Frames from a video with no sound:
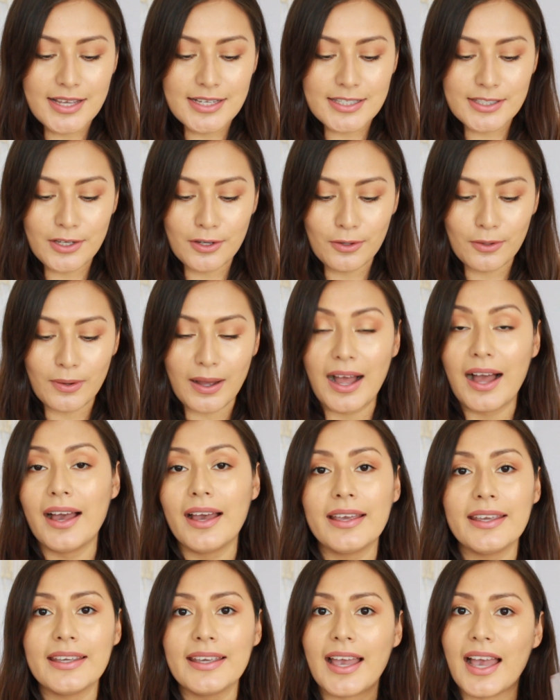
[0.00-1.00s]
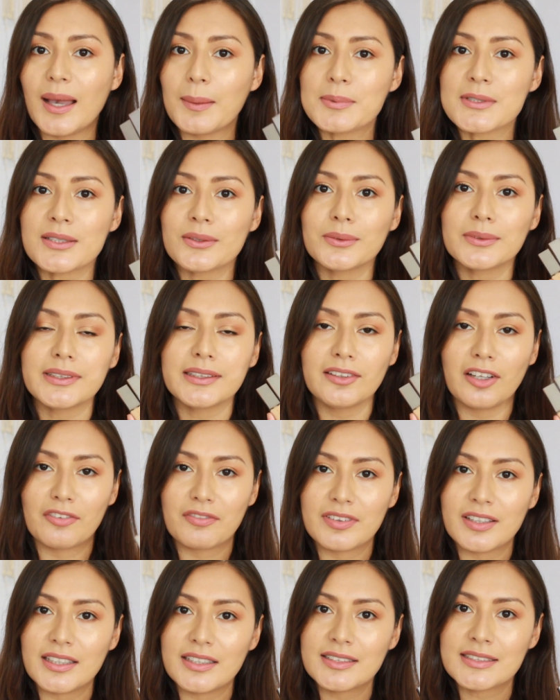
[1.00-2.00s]
So I absolutely
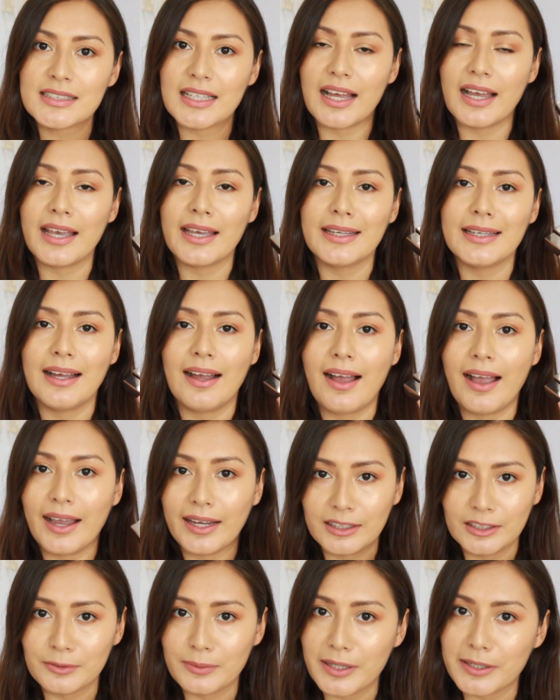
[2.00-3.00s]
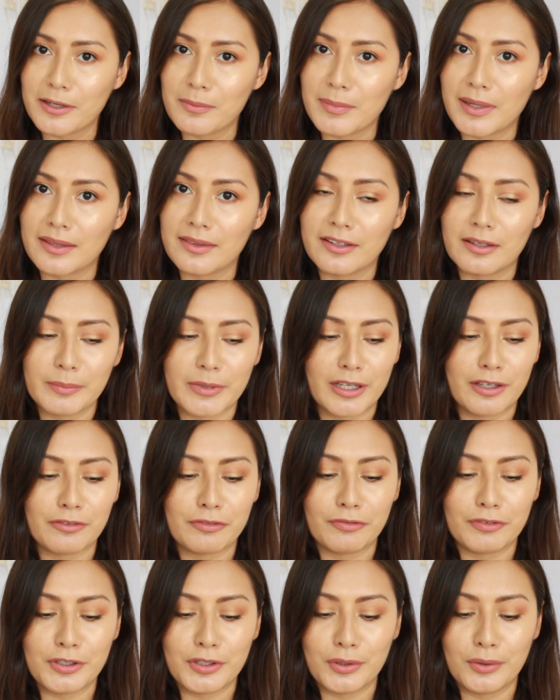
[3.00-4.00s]
love these. I highly recommend them
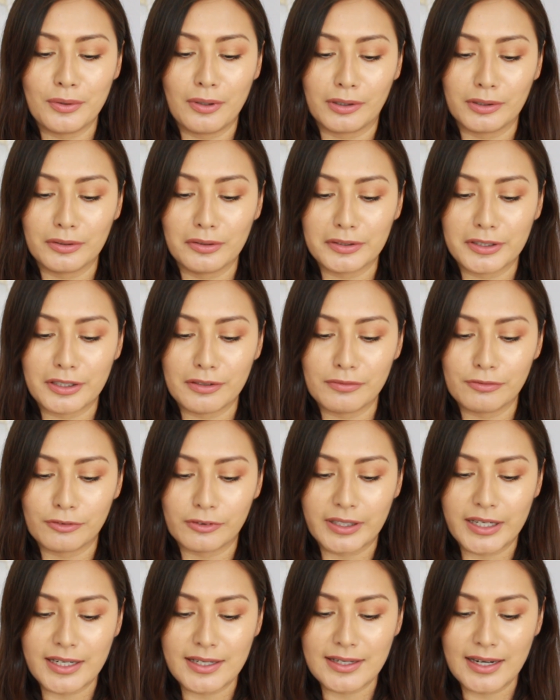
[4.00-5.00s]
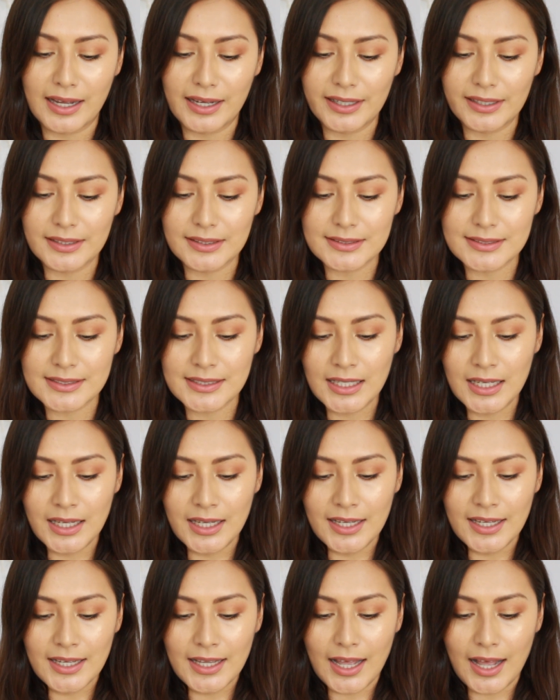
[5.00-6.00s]
if you are looking for a nice
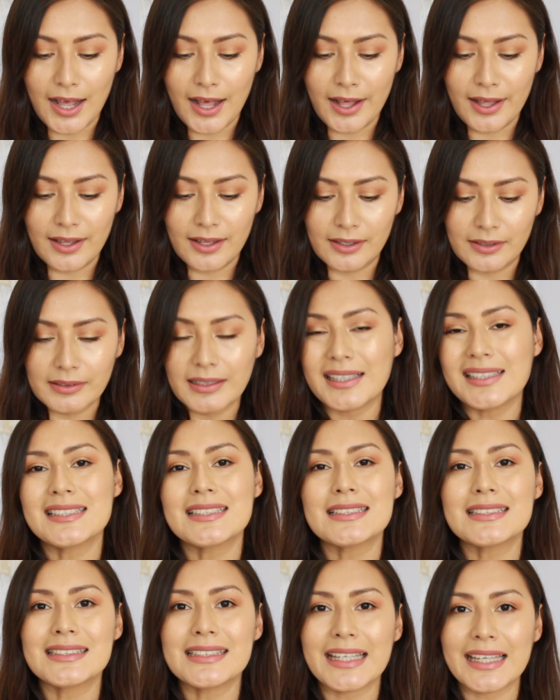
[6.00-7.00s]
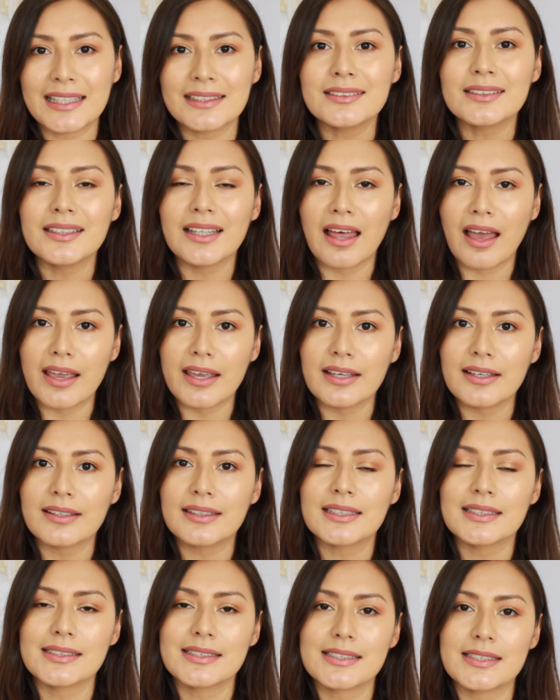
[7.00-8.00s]
like
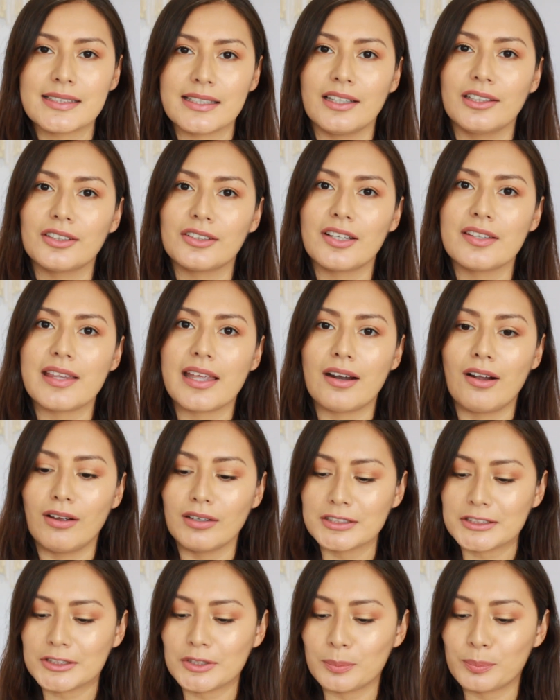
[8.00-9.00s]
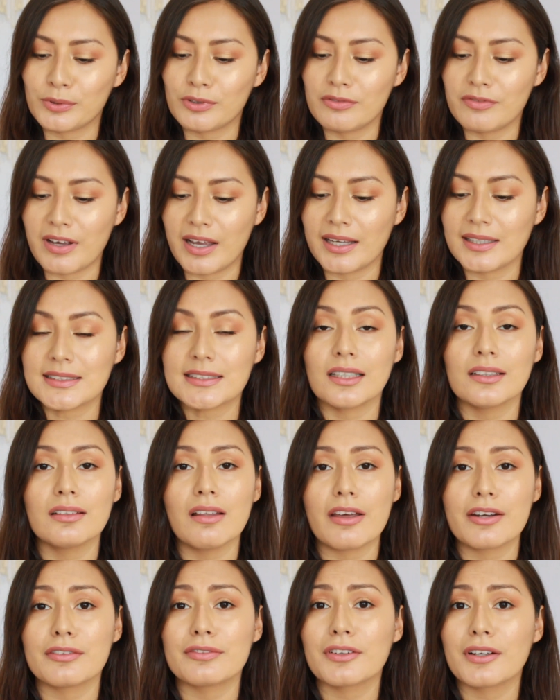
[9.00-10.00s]
skin-like concealer that also provides a
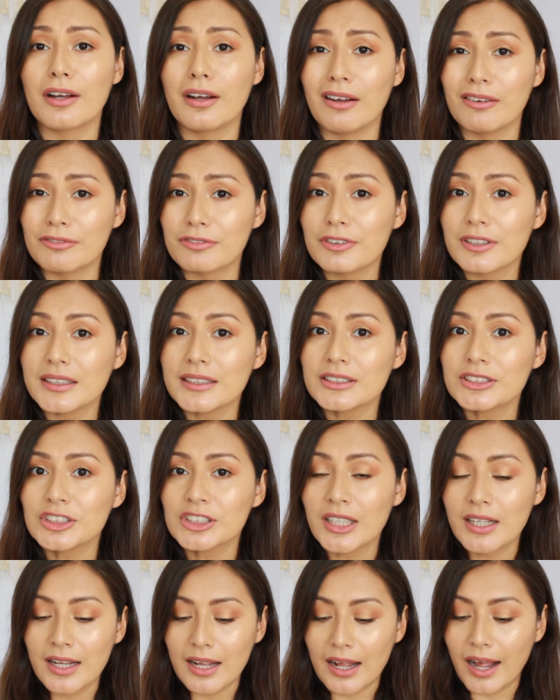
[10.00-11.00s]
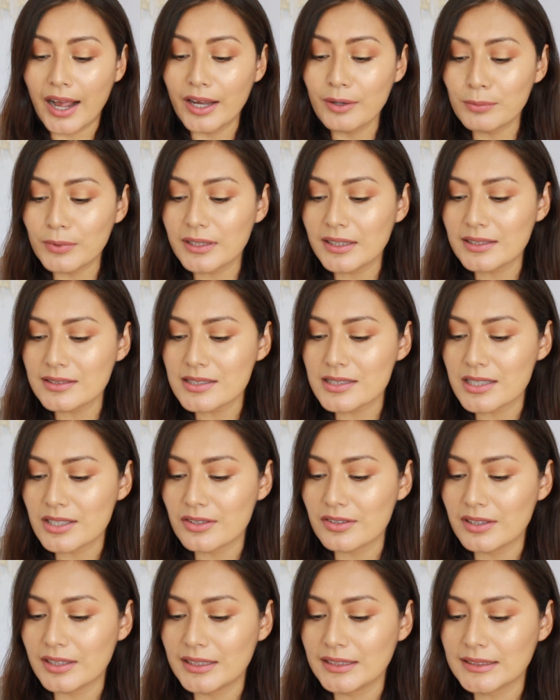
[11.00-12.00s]
lot of coverage. I would
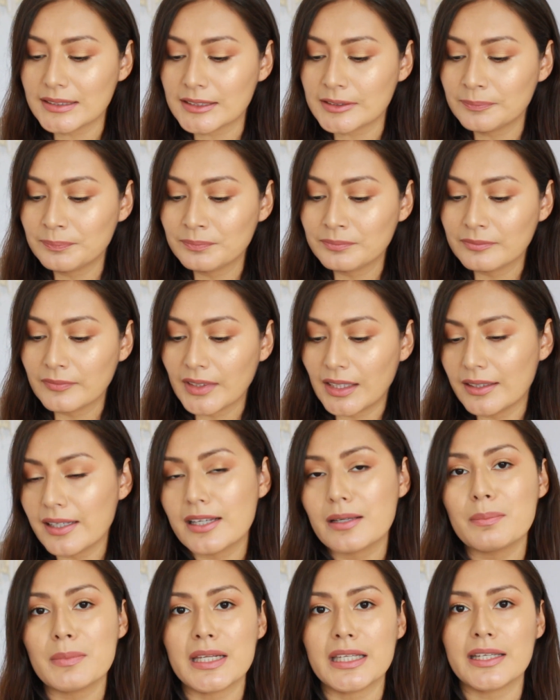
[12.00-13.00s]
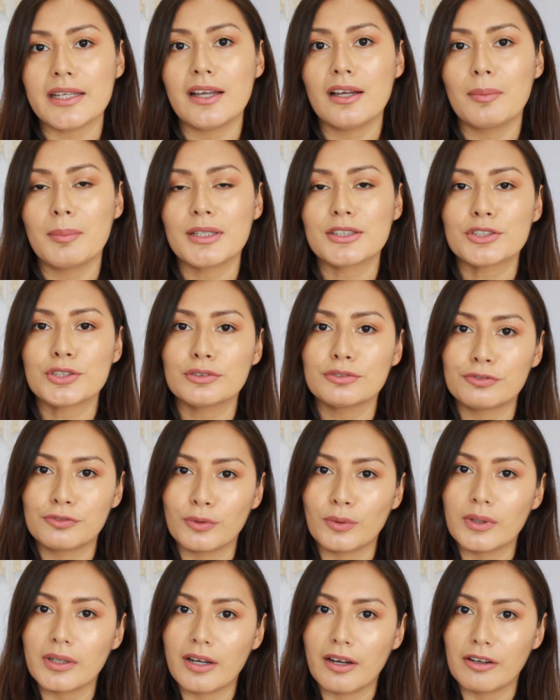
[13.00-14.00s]
consider this like medium to
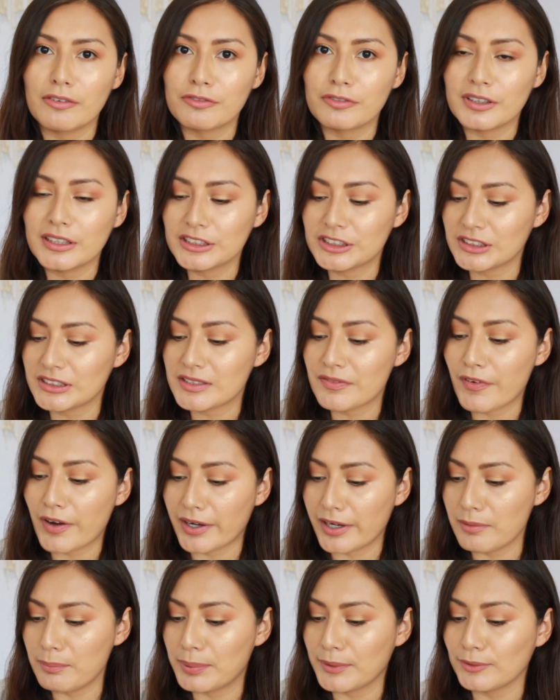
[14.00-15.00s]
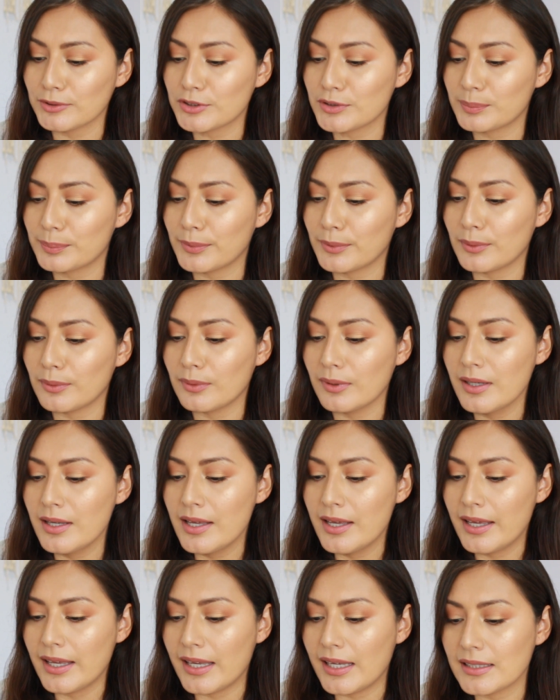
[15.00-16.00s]
full coverage. It's very buildable.
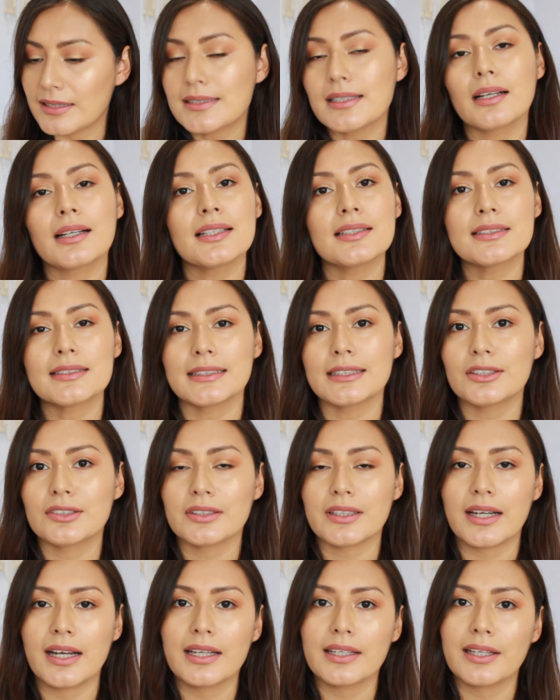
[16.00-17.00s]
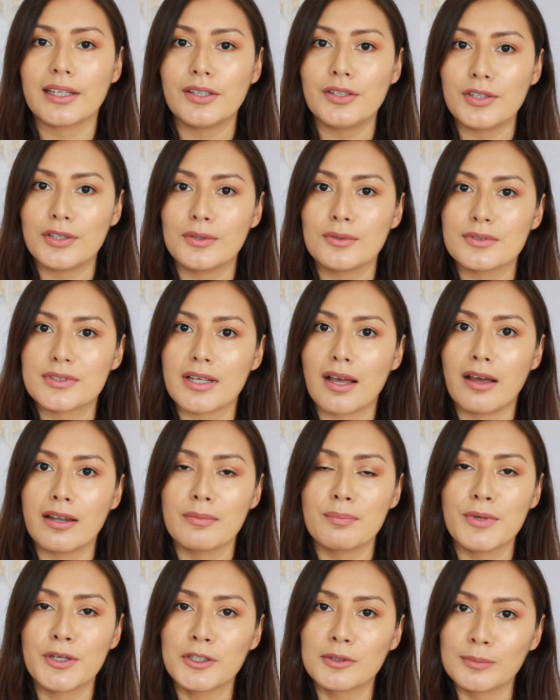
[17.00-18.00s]
It's a concealer that I can use
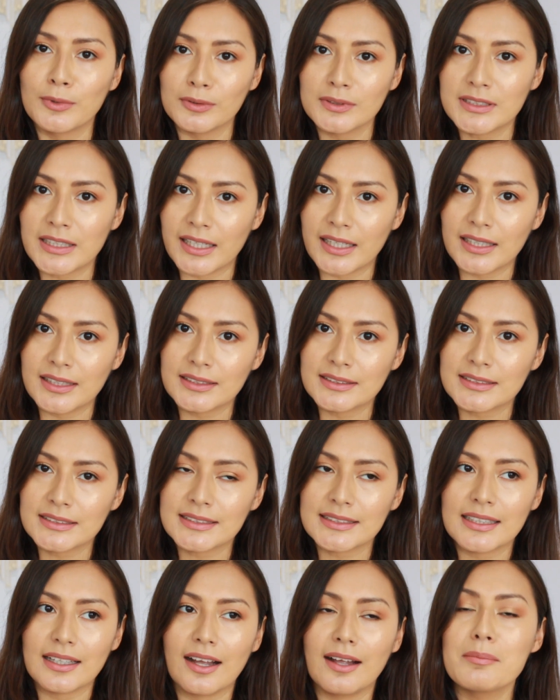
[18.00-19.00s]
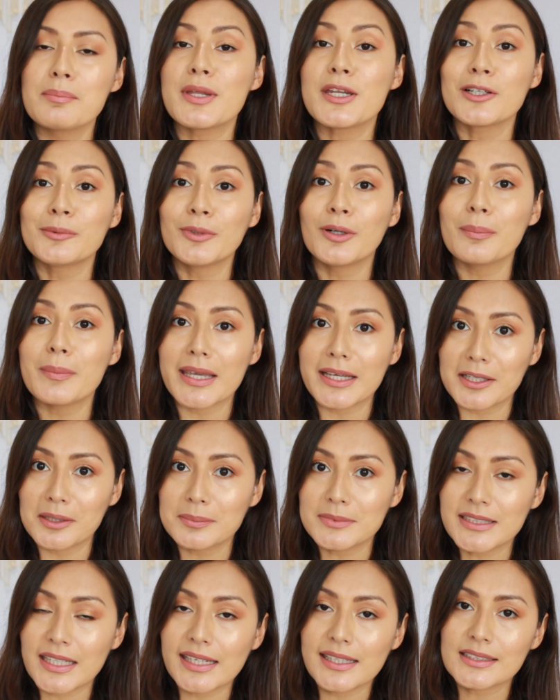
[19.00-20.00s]
on minimal days, on minimal
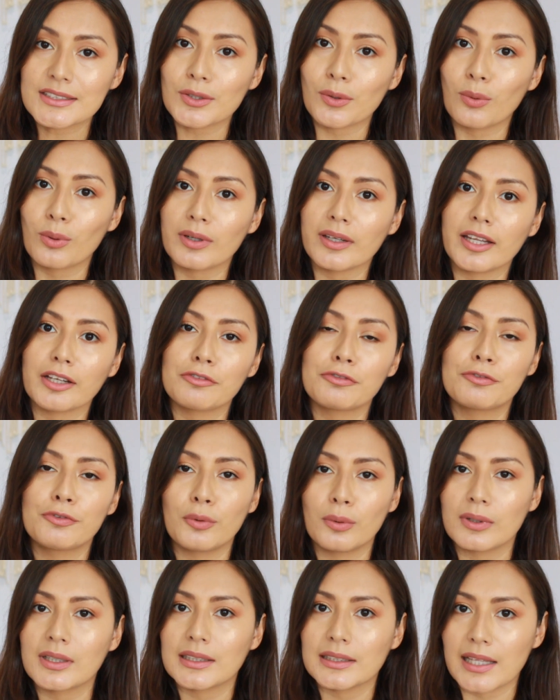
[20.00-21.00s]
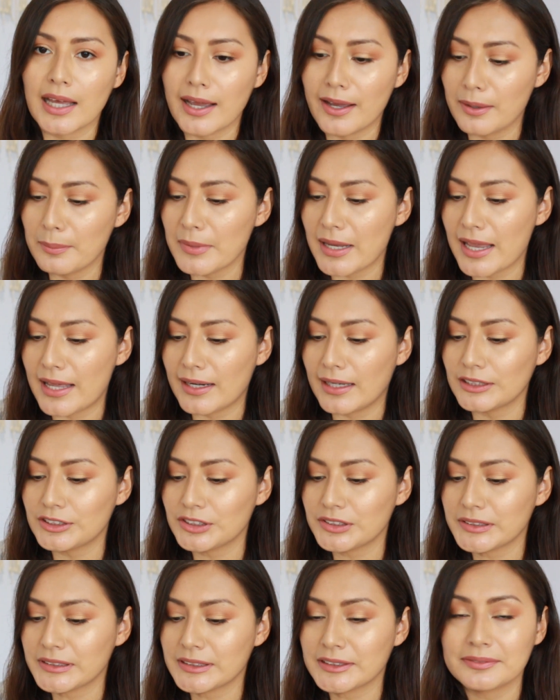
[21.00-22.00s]
makeup days, or like full glam, and
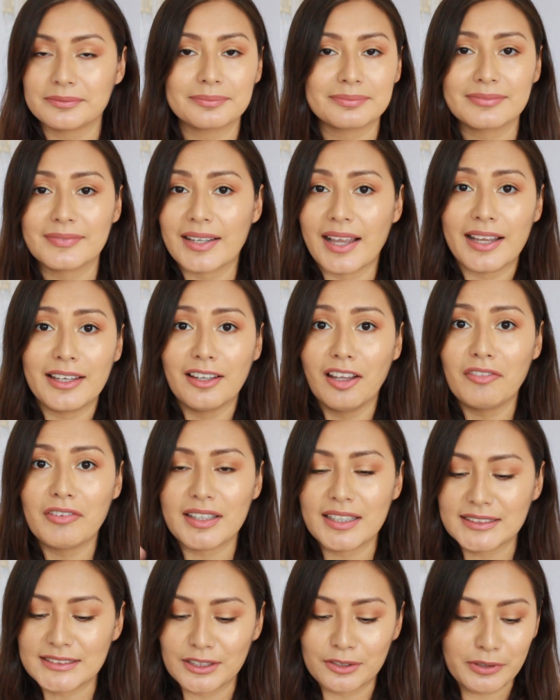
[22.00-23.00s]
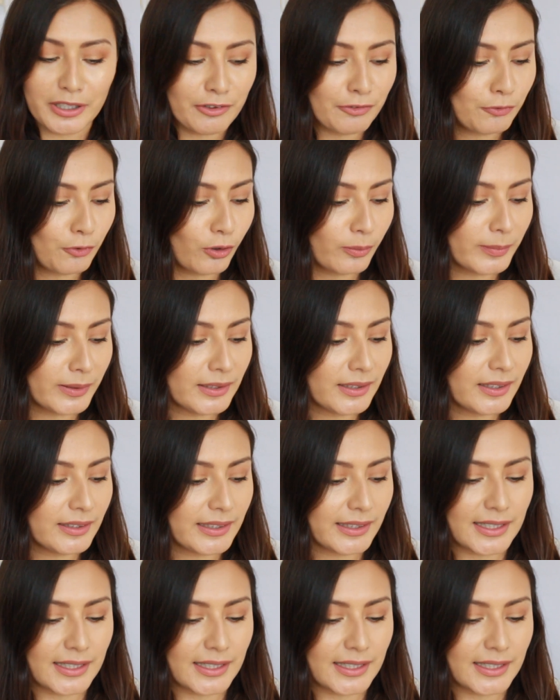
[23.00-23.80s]
I love it. It's a great formula.